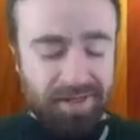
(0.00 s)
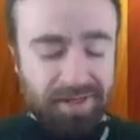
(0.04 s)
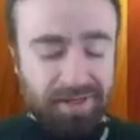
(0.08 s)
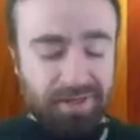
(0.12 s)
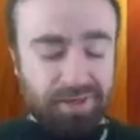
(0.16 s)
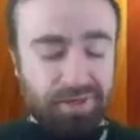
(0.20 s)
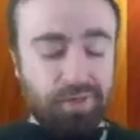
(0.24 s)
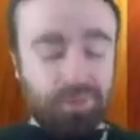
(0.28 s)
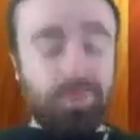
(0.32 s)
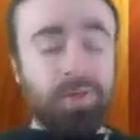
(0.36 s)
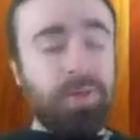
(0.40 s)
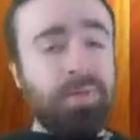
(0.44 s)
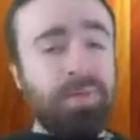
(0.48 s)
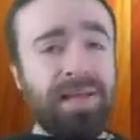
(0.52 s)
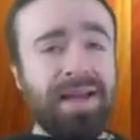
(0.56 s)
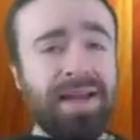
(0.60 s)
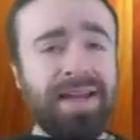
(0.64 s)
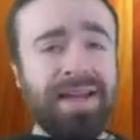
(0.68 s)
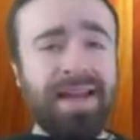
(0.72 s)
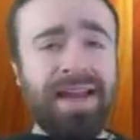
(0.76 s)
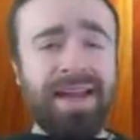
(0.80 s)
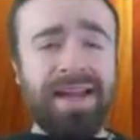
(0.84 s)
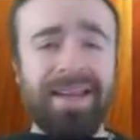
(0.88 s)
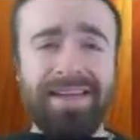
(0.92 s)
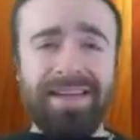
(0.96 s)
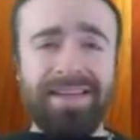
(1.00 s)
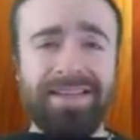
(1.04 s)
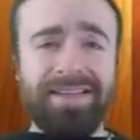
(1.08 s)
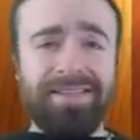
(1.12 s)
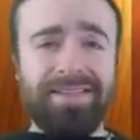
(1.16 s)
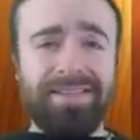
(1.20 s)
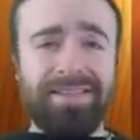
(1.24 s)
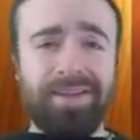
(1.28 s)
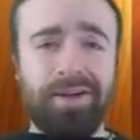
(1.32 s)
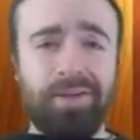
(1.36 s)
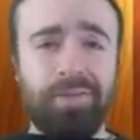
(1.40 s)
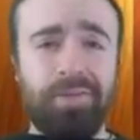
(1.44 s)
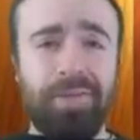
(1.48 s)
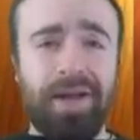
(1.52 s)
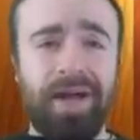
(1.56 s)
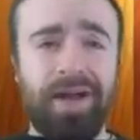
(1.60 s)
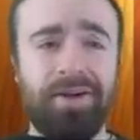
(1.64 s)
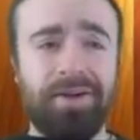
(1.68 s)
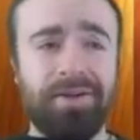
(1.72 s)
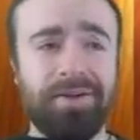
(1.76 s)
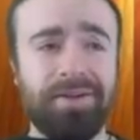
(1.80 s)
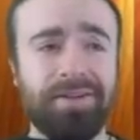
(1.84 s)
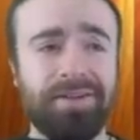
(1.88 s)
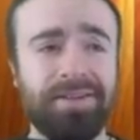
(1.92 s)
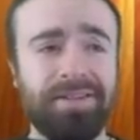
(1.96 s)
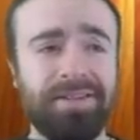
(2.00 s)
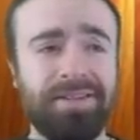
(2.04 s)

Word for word: So we might not get a star power.